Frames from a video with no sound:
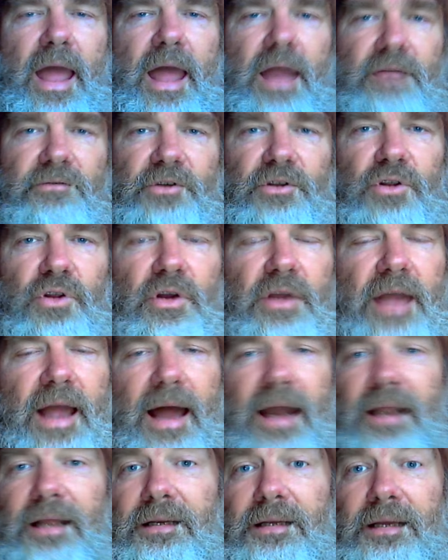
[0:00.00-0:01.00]
And if you look at
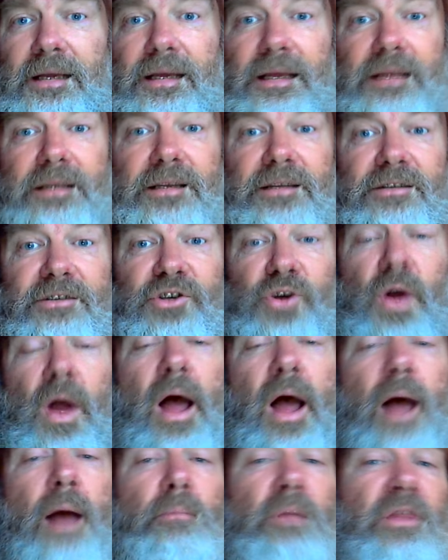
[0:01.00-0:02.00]
it, it doesn't show.
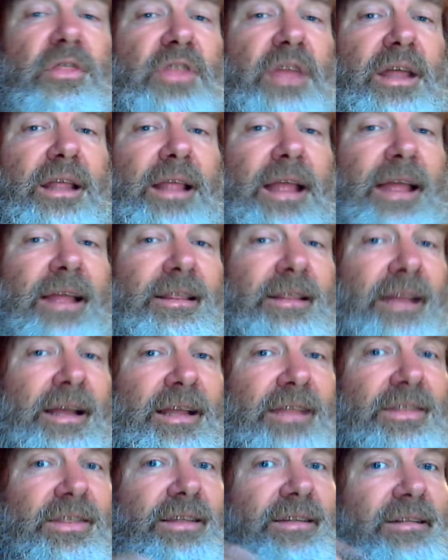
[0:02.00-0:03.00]
But then in
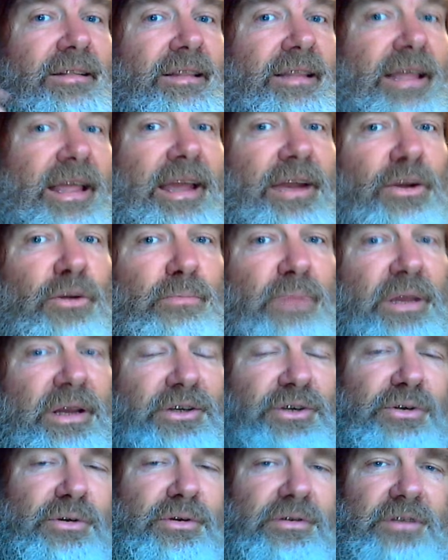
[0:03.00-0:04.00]
these later
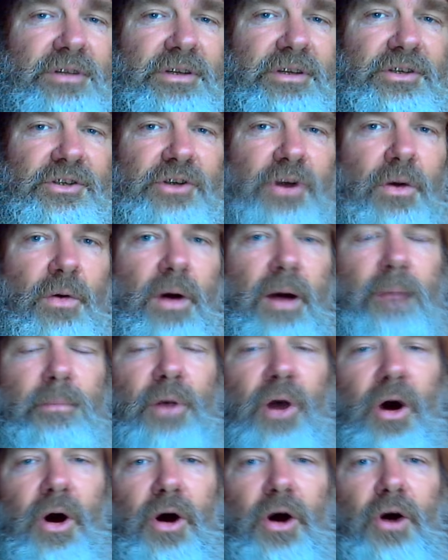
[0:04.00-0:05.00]
pictures that show up,
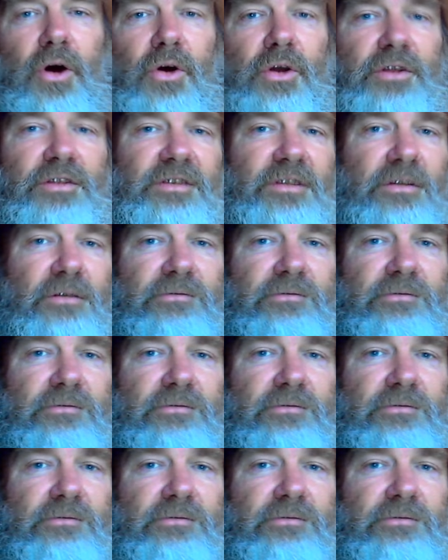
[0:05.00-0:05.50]
oh, you see the